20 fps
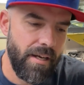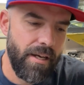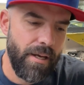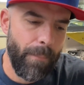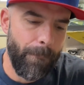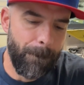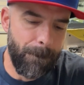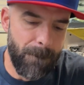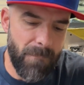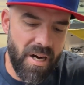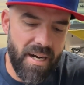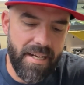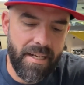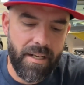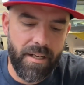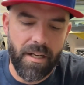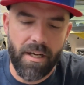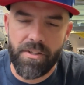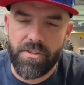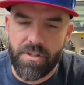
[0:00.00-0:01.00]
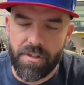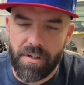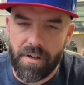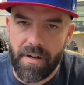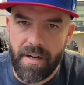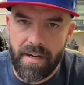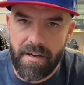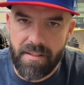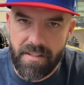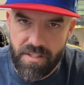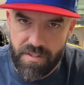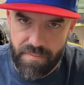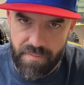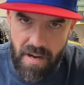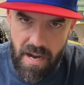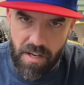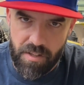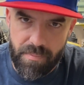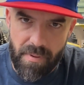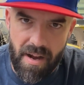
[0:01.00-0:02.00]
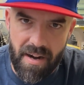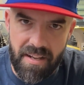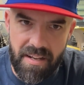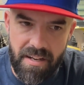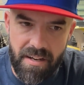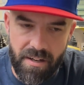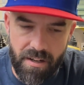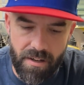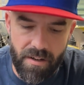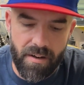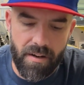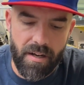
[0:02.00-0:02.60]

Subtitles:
Mike Gunter and this Fox body here,